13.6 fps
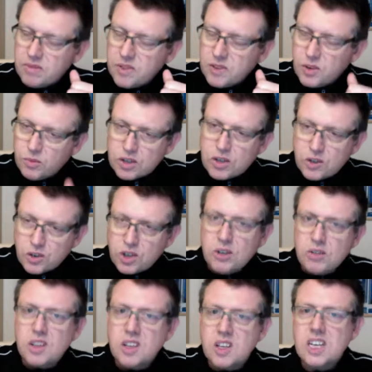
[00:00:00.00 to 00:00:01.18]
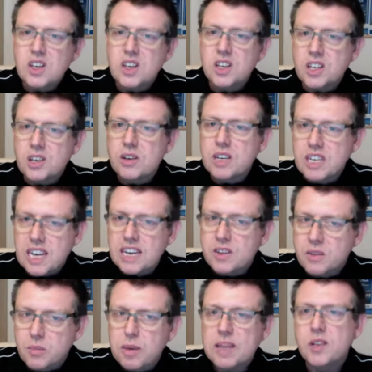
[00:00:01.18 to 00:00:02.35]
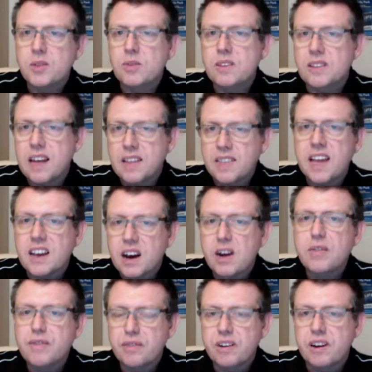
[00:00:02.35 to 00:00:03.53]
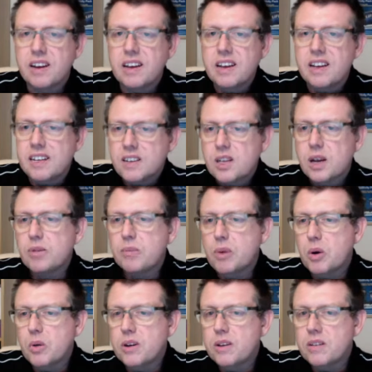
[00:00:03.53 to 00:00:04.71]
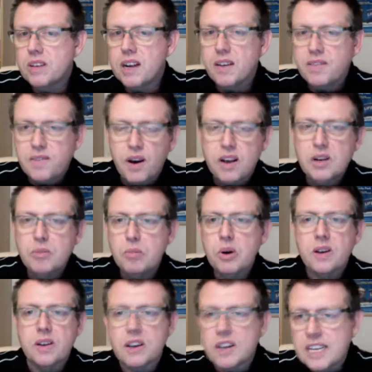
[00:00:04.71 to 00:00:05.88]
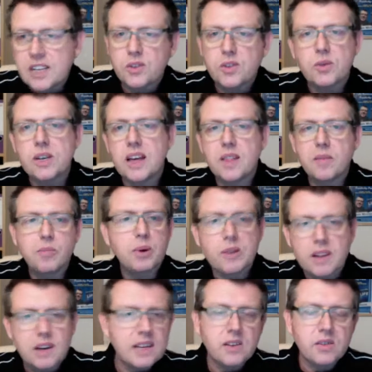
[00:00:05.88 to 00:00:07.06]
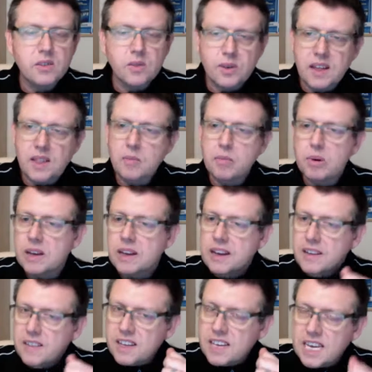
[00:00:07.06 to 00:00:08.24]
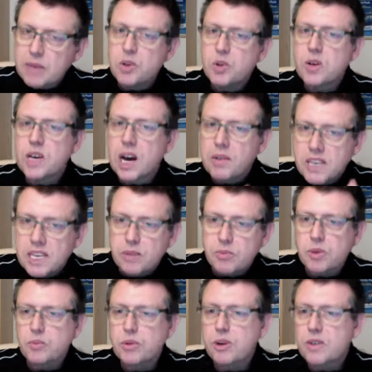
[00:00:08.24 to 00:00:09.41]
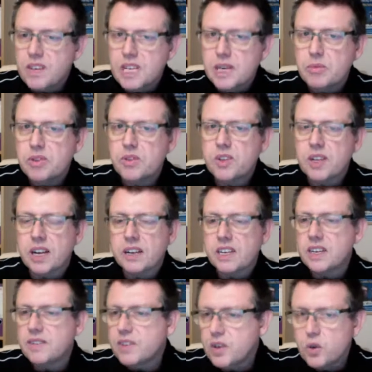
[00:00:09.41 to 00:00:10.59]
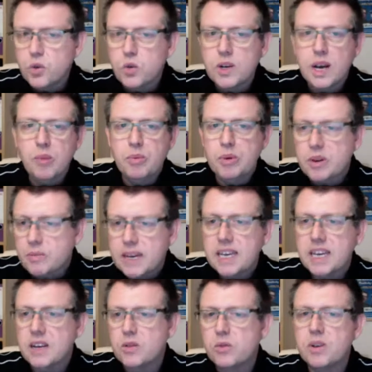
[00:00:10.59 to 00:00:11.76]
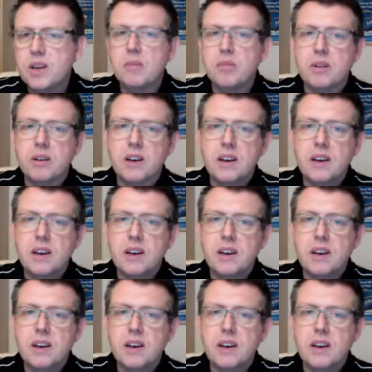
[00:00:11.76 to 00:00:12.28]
You must choose the teacher that you connect the best with and then go for it. It's so important. Find a book that leads onto another book that leads onto another book that keeps you going, keeps you moving, keeps you studying. If it's an audio book, make it an audio book.